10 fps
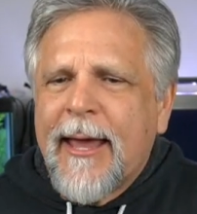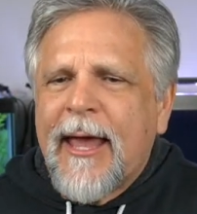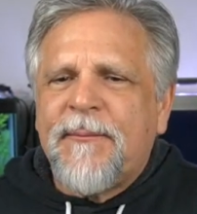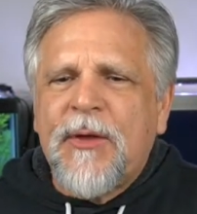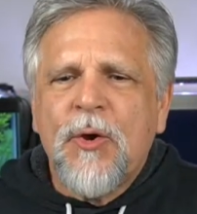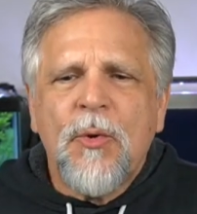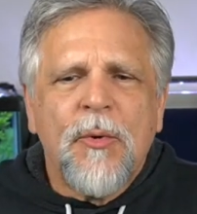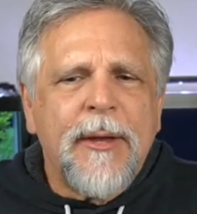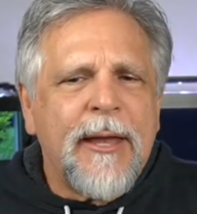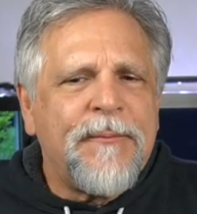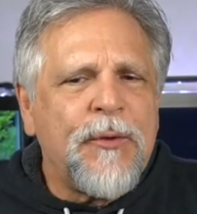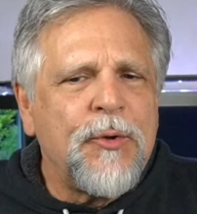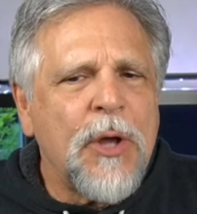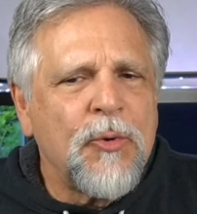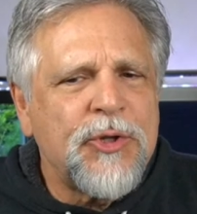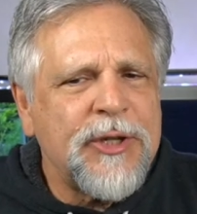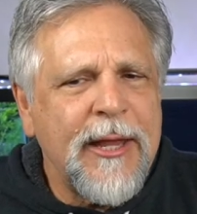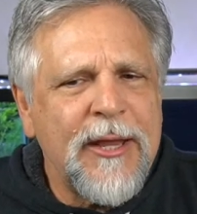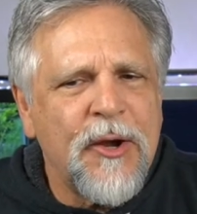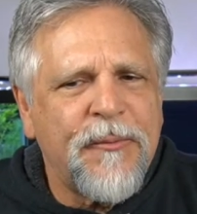If you if you don't
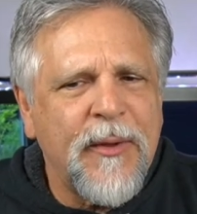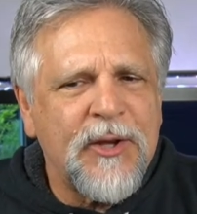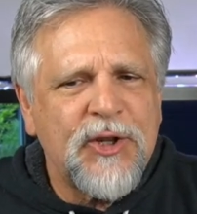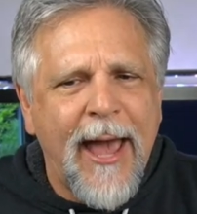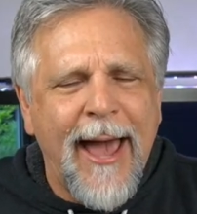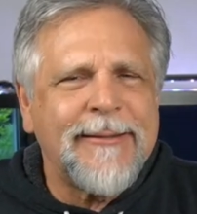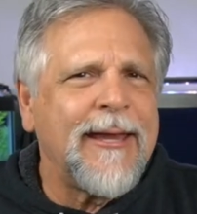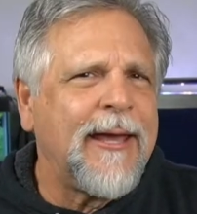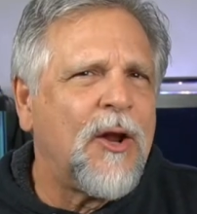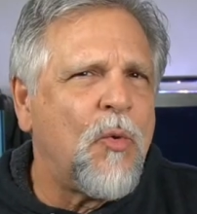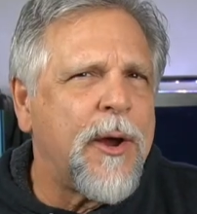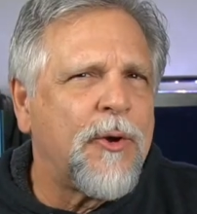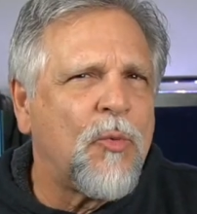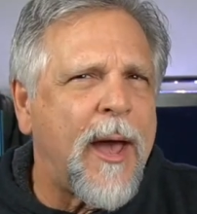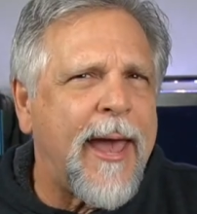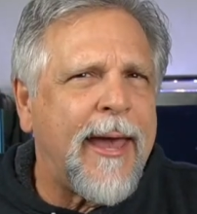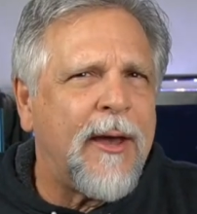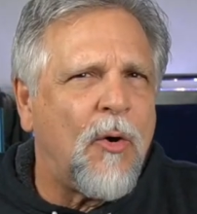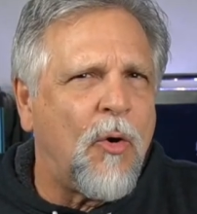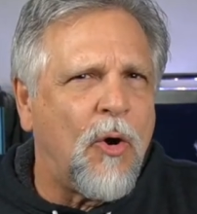see your fish acting in a weird way,
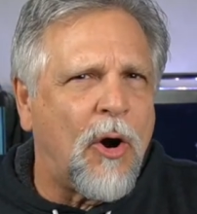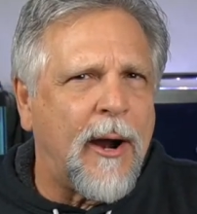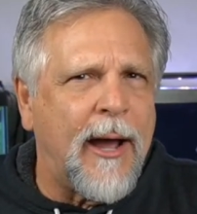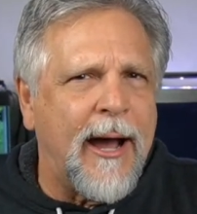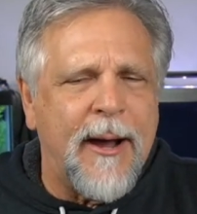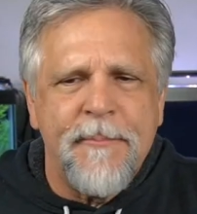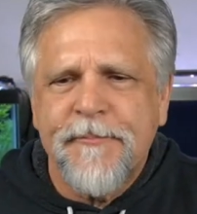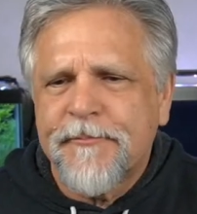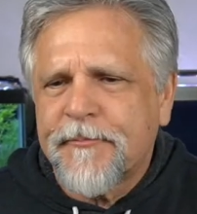or um,